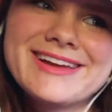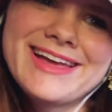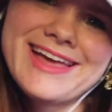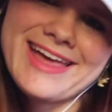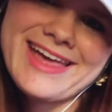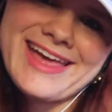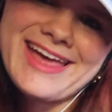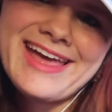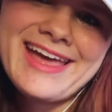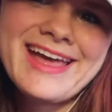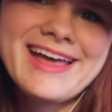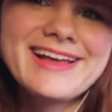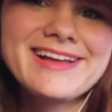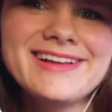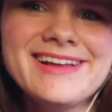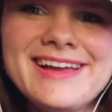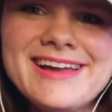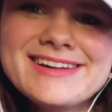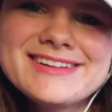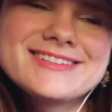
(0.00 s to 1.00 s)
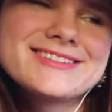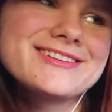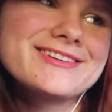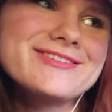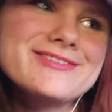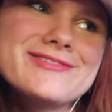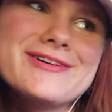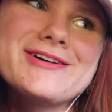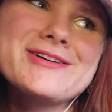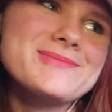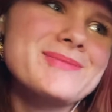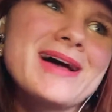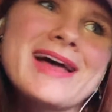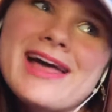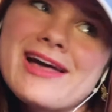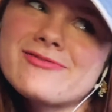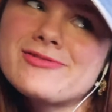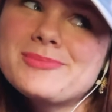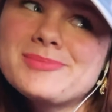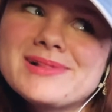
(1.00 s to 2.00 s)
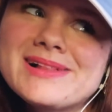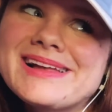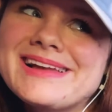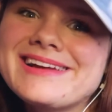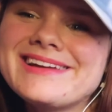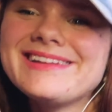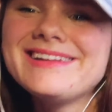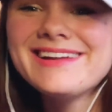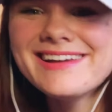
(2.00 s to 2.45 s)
hey, so I have a plan.